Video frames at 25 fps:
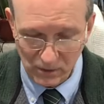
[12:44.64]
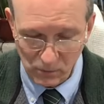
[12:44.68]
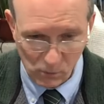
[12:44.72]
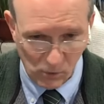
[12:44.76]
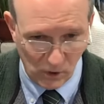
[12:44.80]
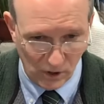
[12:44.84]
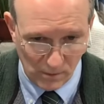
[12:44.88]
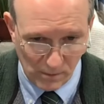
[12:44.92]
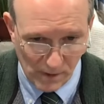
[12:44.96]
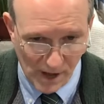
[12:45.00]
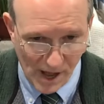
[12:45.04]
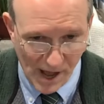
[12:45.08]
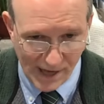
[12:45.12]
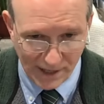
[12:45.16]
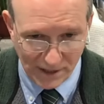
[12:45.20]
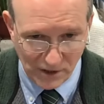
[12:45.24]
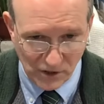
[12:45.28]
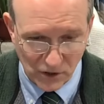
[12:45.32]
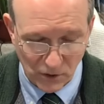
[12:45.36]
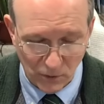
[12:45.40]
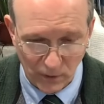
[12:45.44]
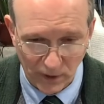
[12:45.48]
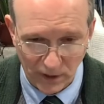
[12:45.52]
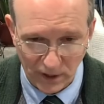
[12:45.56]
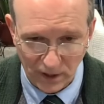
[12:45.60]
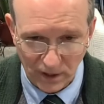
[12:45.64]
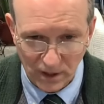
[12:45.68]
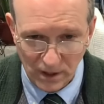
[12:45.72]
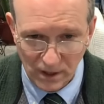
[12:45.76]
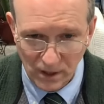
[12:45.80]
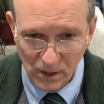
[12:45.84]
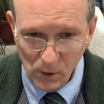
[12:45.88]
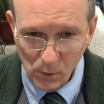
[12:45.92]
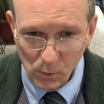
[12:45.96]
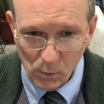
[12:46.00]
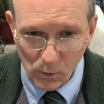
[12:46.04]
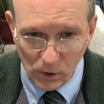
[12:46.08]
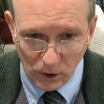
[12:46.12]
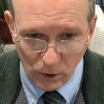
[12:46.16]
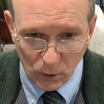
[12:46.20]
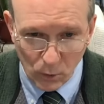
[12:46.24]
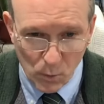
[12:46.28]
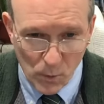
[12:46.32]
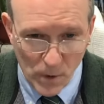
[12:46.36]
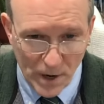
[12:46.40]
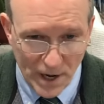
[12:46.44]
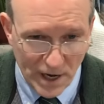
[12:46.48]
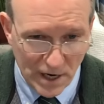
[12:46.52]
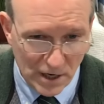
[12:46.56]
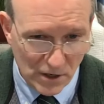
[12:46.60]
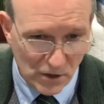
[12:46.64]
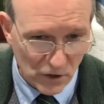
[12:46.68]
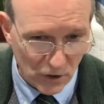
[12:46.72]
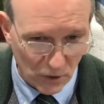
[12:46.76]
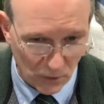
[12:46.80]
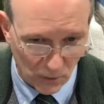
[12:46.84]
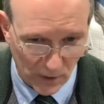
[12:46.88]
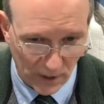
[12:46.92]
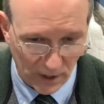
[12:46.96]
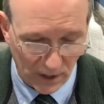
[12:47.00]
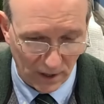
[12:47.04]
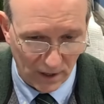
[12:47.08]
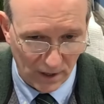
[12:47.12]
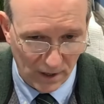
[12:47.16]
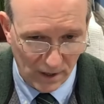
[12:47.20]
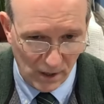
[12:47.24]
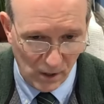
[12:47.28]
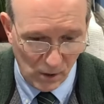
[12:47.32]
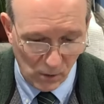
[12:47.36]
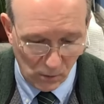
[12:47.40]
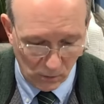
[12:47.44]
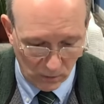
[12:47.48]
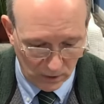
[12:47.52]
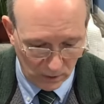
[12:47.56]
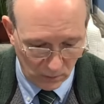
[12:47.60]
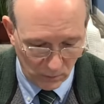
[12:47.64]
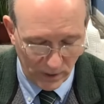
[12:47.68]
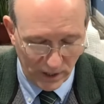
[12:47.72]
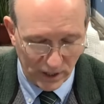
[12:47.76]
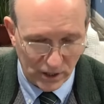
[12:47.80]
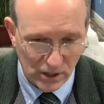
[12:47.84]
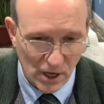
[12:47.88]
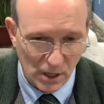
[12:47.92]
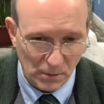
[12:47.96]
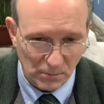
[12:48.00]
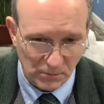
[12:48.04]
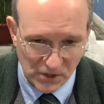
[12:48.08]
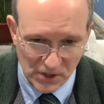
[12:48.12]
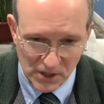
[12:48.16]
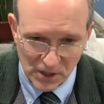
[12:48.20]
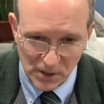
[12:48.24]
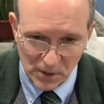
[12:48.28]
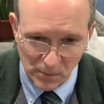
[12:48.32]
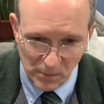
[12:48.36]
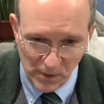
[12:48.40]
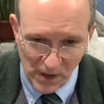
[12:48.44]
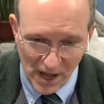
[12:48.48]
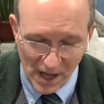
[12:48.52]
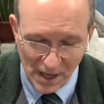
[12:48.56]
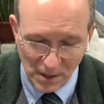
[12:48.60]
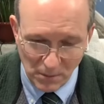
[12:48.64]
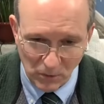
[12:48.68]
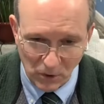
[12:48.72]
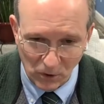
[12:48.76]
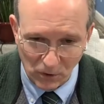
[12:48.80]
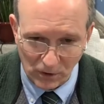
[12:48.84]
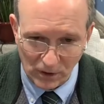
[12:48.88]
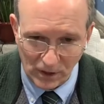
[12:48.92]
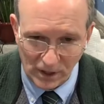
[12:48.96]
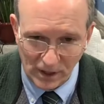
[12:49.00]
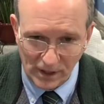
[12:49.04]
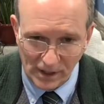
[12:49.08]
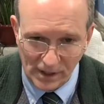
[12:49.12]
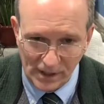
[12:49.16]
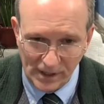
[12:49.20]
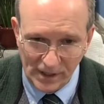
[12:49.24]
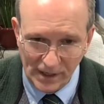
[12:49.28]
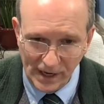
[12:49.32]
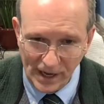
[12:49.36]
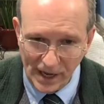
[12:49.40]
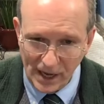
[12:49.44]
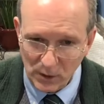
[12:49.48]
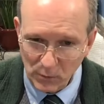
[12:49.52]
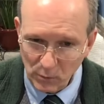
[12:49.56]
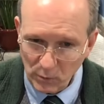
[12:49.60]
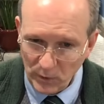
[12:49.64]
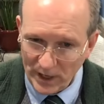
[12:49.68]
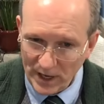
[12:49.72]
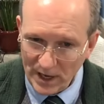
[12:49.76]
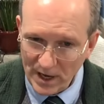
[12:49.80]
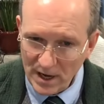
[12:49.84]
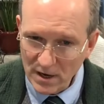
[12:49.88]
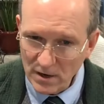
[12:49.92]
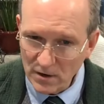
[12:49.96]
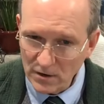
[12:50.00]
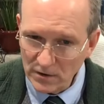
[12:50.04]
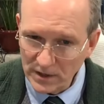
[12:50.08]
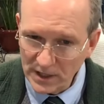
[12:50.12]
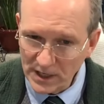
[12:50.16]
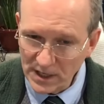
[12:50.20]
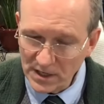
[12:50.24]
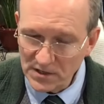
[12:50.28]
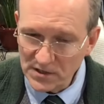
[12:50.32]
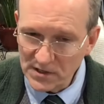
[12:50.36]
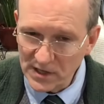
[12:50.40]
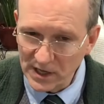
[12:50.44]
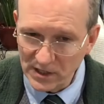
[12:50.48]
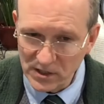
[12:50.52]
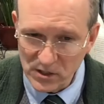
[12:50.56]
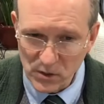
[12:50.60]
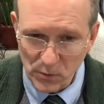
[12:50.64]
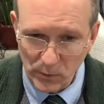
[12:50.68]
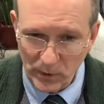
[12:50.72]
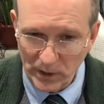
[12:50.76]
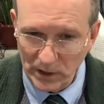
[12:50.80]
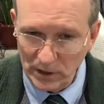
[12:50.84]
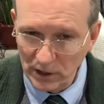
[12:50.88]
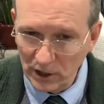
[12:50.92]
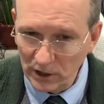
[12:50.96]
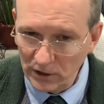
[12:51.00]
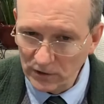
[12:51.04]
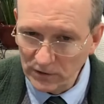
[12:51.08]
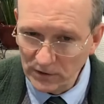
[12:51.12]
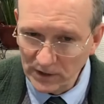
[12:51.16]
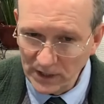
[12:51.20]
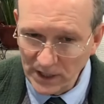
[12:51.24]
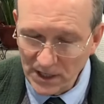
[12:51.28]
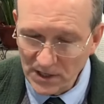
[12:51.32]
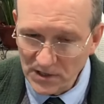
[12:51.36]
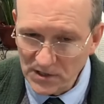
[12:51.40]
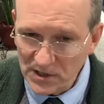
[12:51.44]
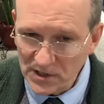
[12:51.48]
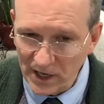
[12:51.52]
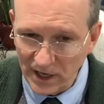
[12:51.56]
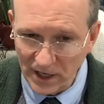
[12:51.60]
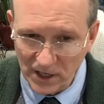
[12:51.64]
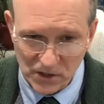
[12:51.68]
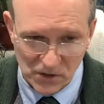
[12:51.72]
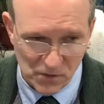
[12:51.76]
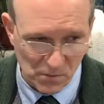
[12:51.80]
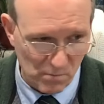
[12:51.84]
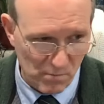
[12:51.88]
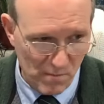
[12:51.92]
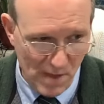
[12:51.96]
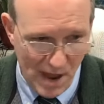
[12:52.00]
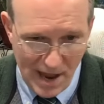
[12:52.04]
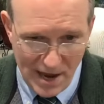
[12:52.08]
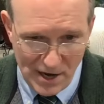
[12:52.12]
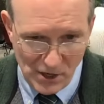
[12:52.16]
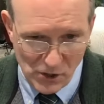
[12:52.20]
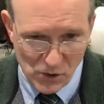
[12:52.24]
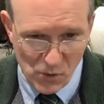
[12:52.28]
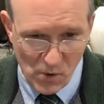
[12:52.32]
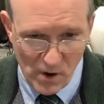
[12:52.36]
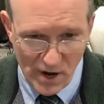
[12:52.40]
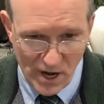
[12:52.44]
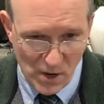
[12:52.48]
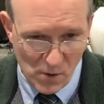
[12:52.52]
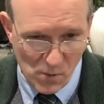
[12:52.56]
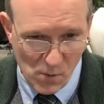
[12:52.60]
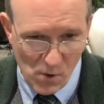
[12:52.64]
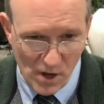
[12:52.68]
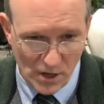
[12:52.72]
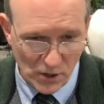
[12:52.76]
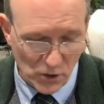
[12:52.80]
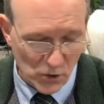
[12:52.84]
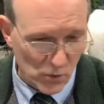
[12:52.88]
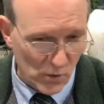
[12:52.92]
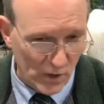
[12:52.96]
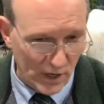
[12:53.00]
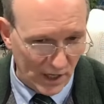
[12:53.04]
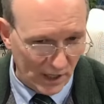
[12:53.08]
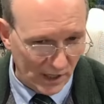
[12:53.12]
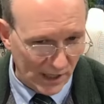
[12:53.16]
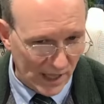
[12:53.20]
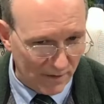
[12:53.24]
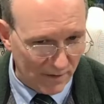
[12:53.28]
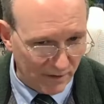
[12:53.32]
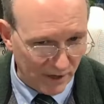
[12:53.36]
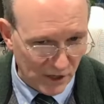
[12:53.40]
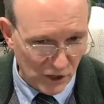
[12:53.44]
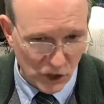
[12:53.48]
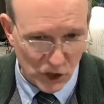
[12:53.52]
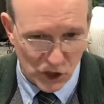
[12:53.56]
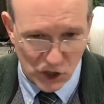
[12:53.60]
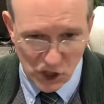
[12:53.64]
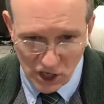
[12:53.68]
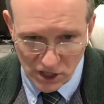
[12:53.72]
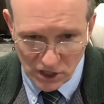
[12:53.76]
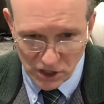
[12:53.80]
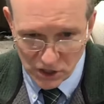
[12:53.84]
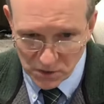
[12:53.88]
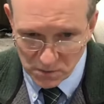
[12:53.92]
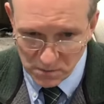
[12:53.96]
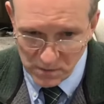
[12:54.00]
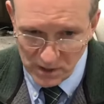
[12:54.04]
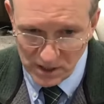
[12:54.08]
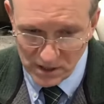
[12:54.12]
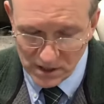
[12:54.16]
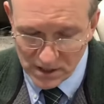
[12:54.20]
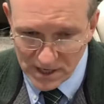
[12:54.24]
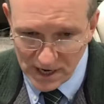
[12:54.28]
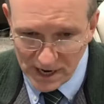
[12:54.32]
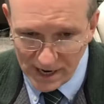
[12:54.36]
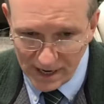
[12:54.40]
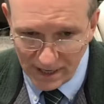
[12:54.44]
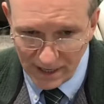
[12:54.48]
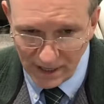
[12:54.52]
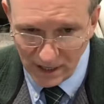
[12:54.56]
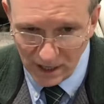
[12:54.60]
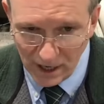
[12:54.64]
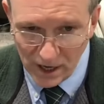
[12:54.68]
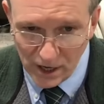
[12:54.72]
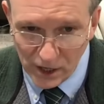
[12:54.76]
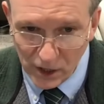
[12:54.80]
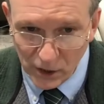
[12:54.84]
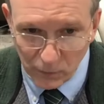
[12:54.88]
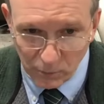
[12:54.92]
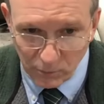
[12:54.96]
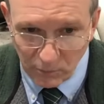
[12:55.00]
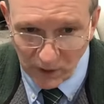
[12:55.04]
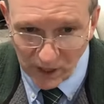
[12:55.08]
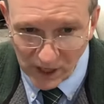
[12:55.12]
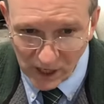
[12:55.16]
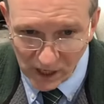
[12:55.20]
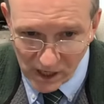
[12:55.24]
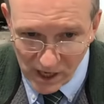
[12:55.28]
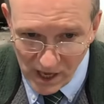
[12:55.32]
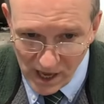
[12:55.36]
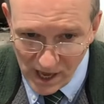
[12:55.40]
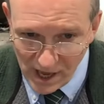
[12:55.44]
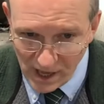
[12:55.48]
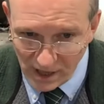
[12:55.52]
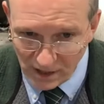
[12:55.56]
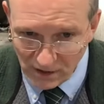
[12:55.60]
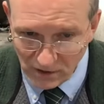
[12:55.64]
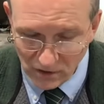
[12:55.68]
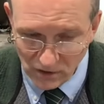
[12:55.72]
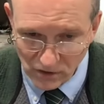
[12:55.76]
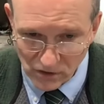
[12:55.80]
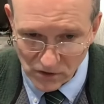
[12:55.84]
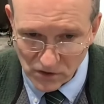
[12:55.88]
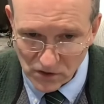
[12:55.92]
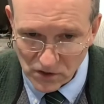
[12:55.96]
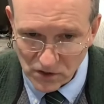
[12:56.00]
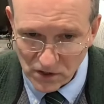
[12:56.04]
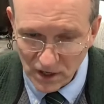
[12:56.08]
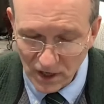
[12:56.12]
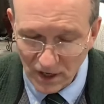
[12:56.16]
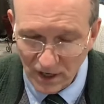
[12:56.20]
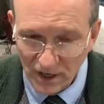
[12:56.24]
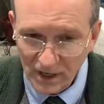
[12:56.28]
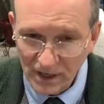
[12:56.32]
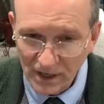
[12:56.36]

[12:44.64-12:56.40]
what am I doing? What are we doing when we come to the Bible and we hear these things and we learn these things? May 21, 2011, Judgment Day begins.